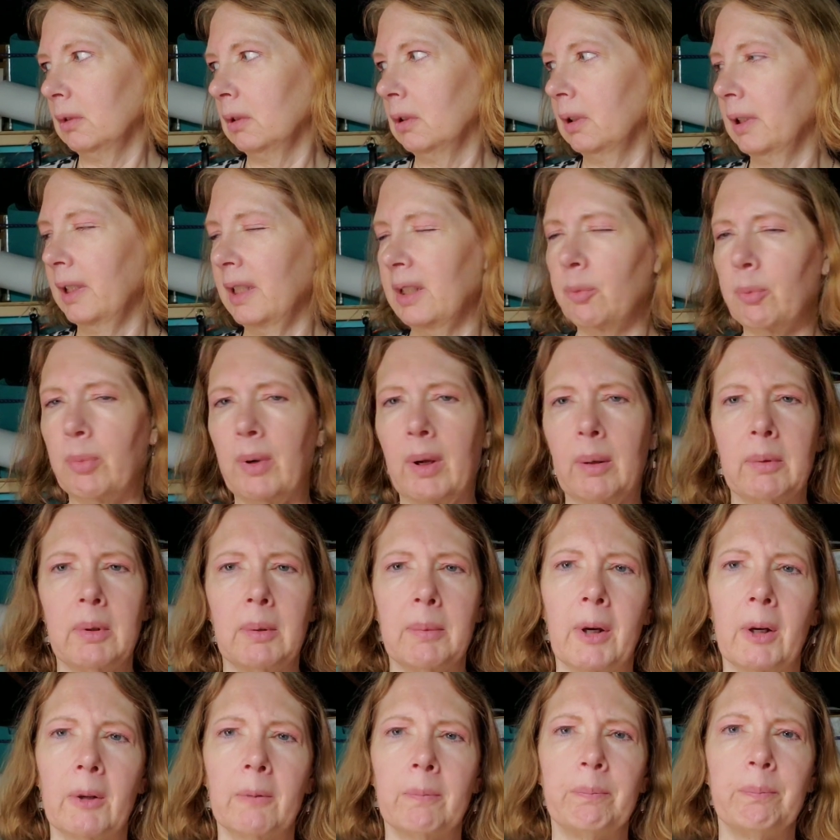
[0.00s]
that's probably
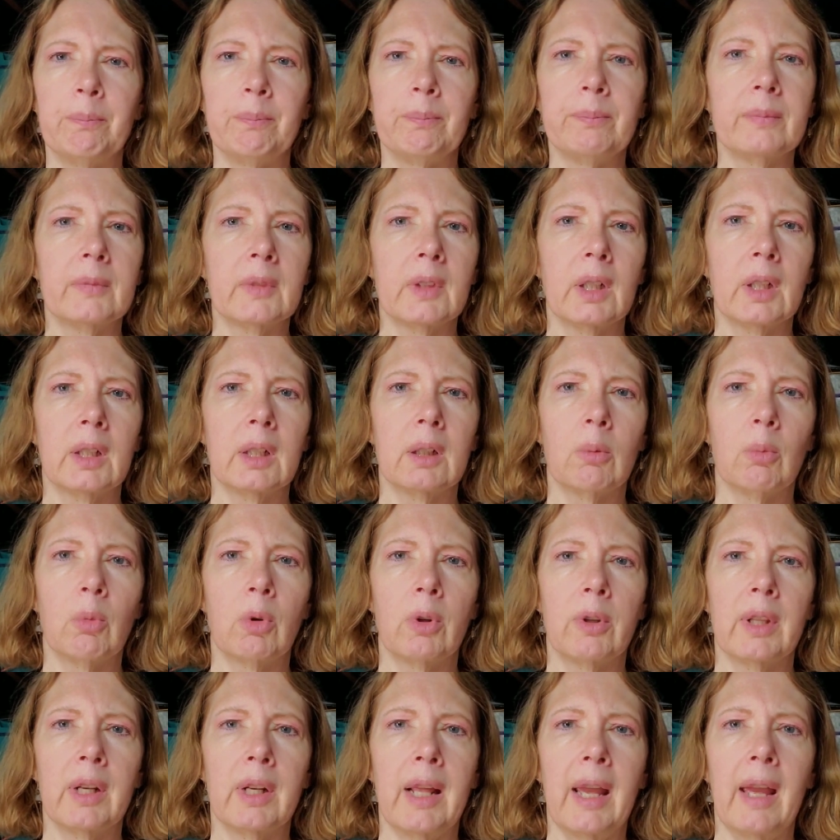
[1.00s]
about a little
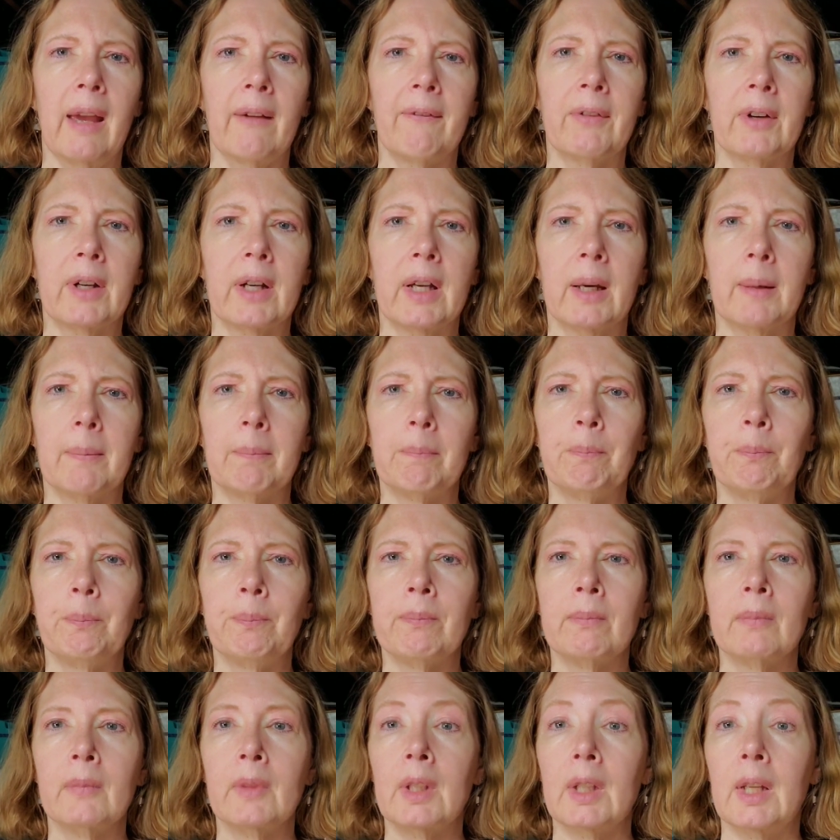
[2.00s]
more than a half a cup.
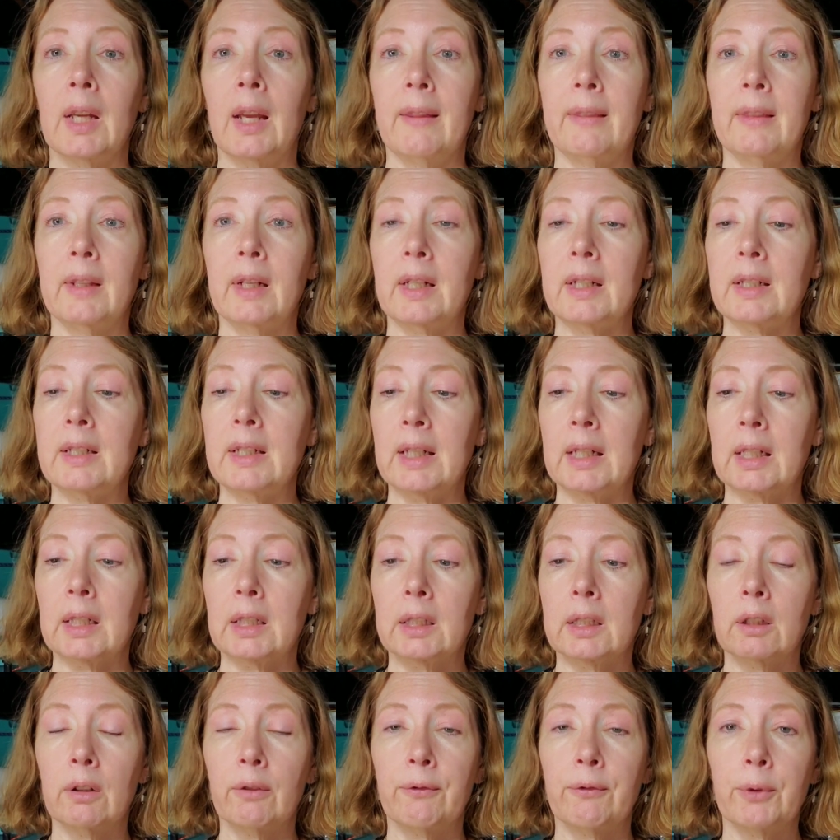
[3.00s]
And then I take
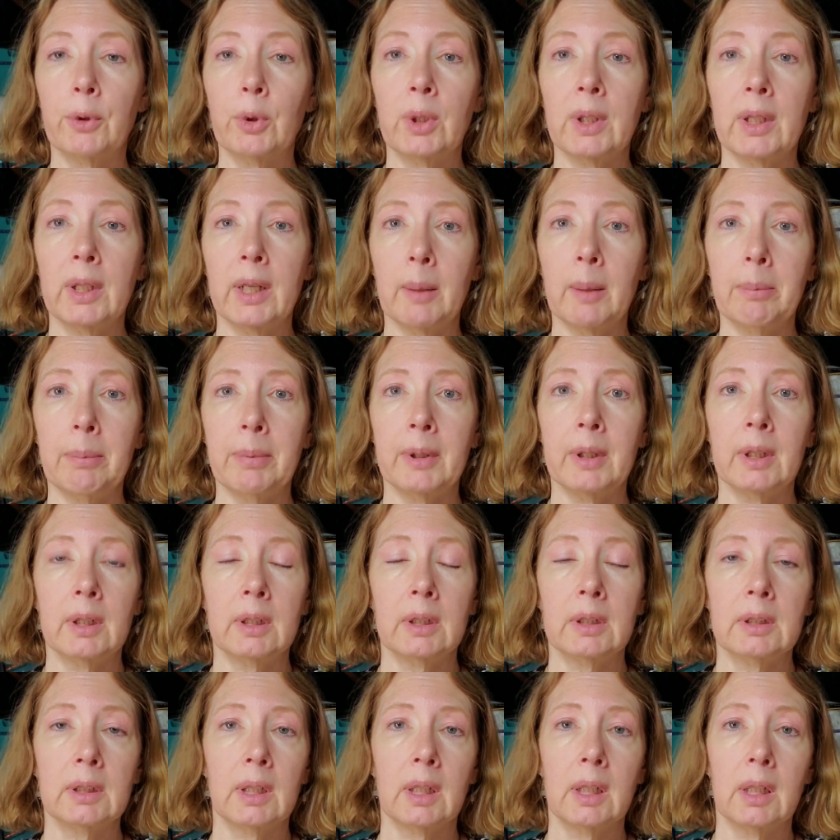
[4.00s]
a little fruit cup,
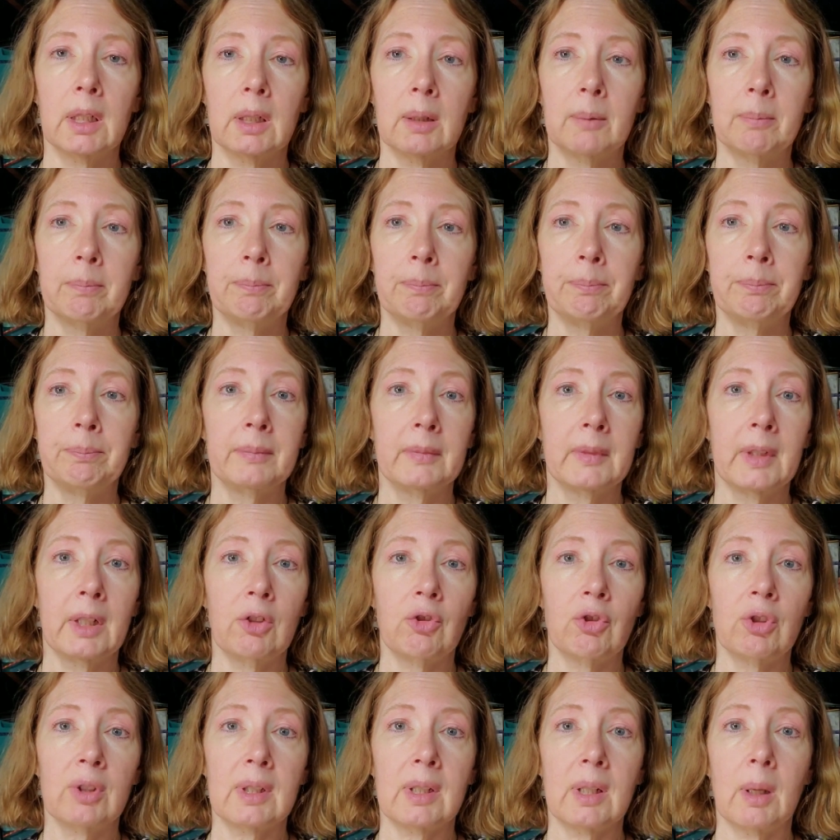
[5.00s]

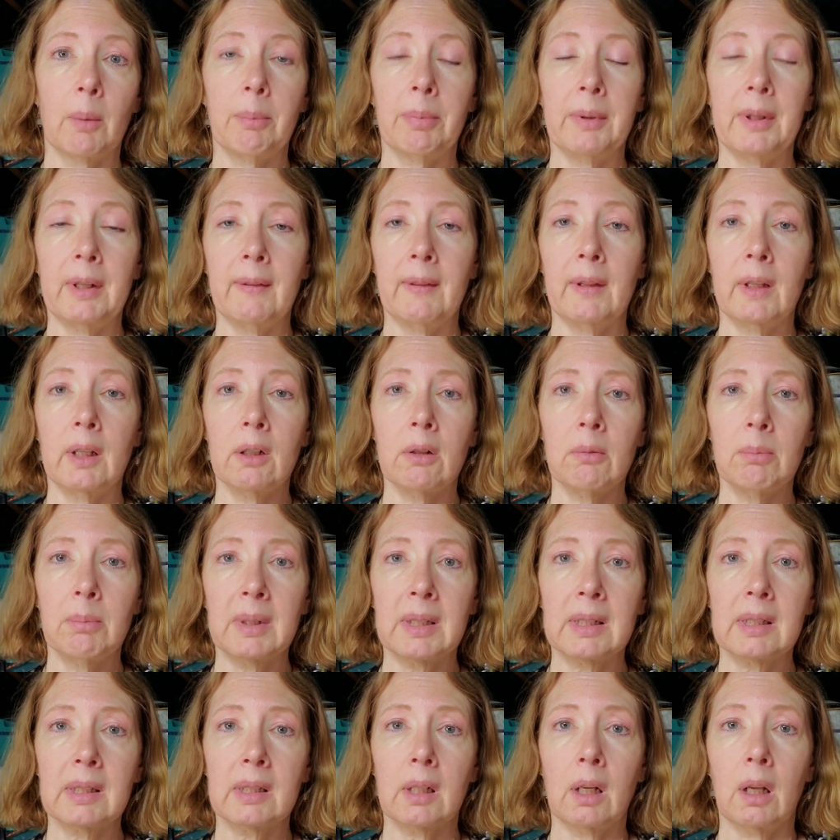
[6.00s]
and just dump it in there and
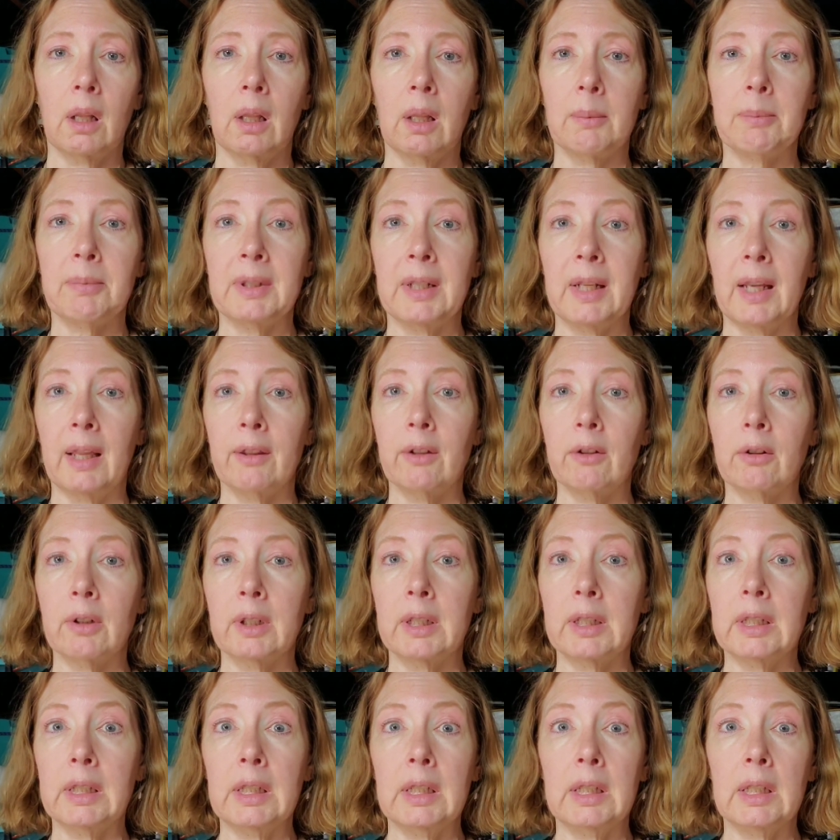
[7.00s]
mix it all up together,
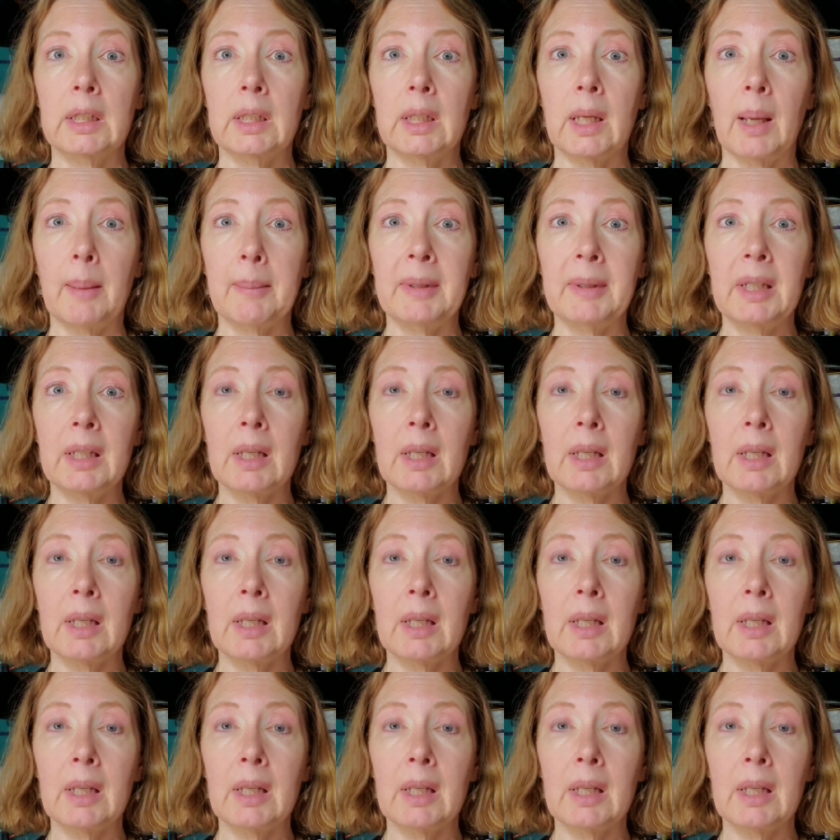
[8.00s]
and yummy,